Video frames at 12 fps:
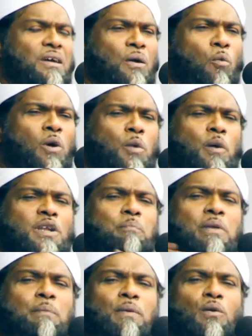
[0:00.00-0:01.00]
What about the
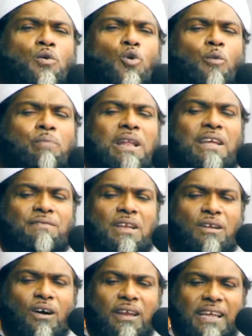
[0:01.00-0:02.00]
people who don't believe that
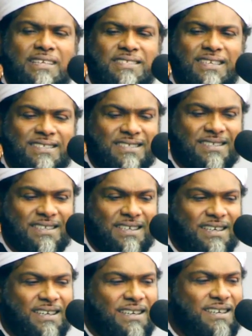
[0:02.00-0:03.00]
God exists?
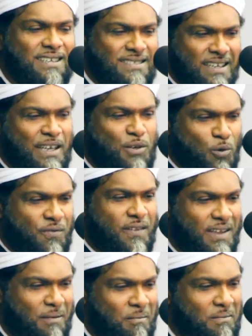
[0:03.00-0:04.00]
Doesn't He do for
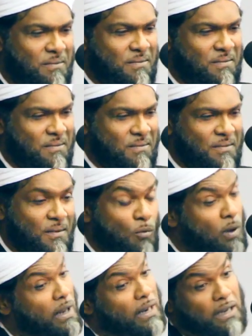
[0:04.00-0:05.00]
them?
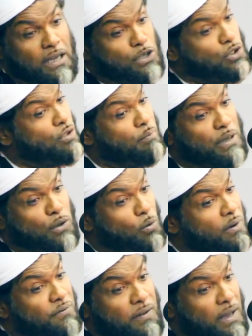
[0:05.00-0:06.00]
Well, then He shouldn't be
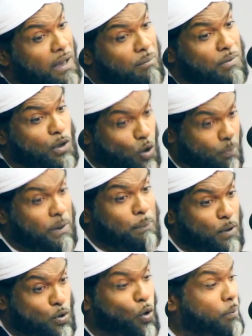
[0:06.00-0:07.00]
doing for them. You know,
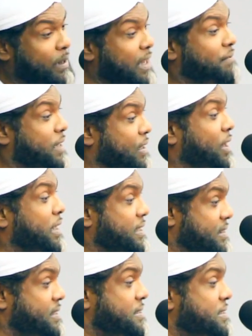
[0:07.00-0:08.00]
people don't believe that God
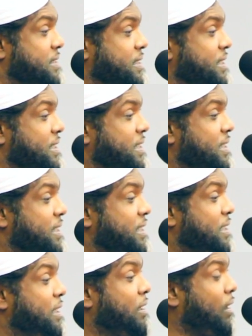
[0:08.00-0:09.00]
exists.
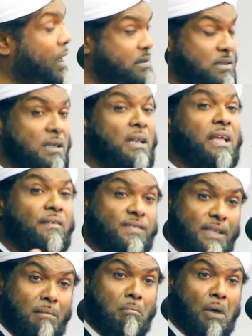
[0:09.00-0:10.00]
God still gives
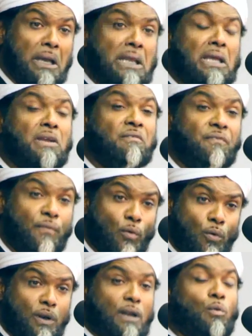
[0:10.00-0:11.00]
them money and
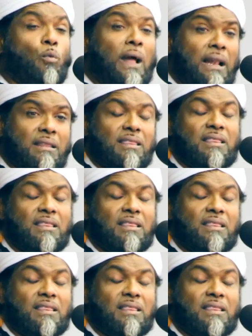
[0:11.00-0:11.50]
food and wealth.